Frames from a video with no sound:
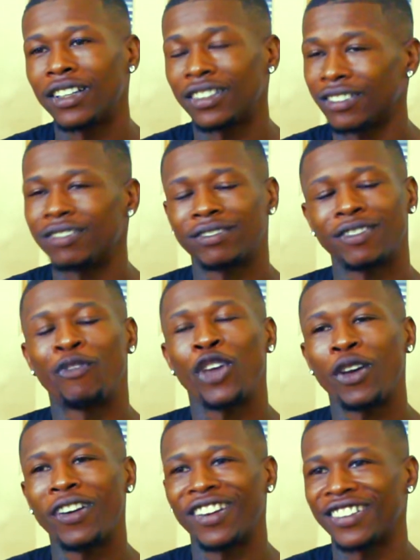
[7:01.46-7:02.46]
Yeah,
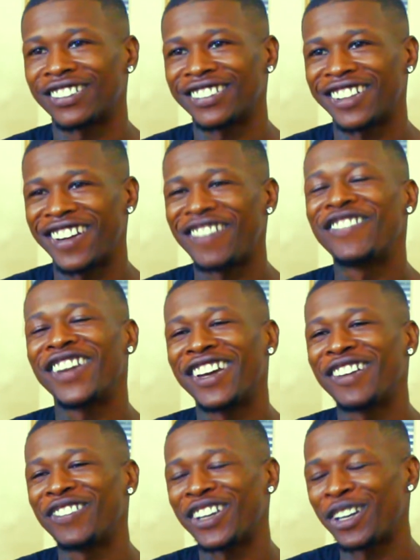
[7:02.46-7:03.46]
very.
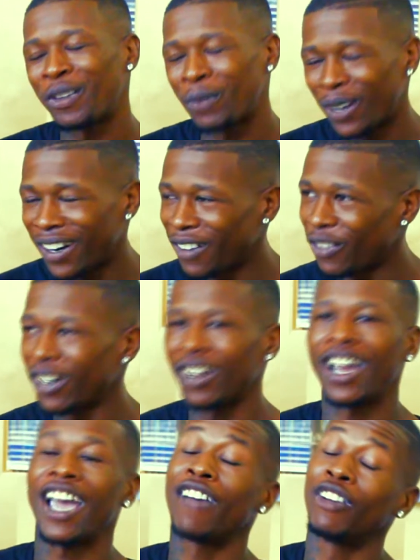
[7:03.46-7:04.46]

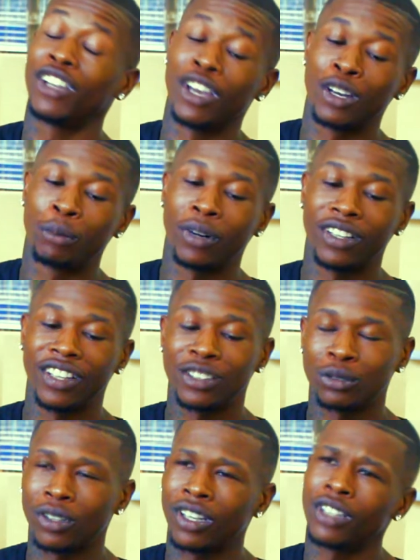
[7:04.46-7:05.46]
I have a younger brother
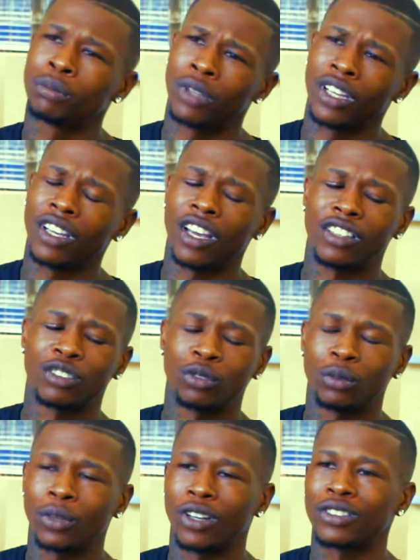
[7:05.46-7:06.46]
as well. He played college
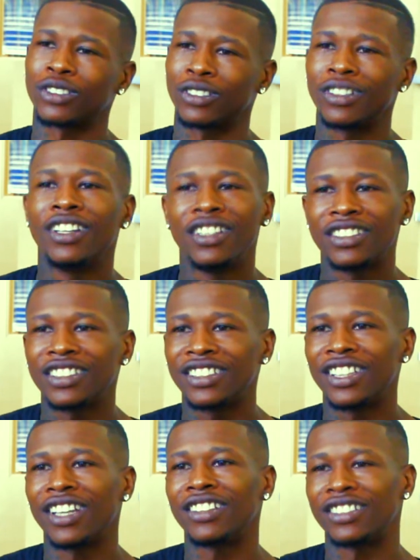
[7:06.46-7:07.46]
football, so
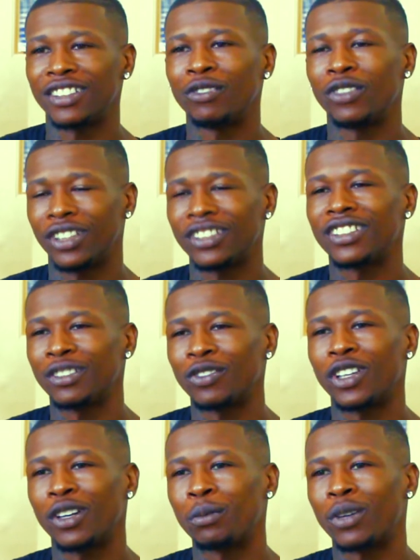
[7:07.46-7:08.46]
she's
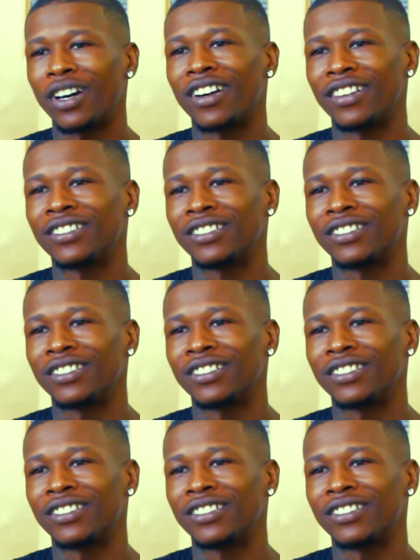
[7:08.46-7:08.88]
very proud.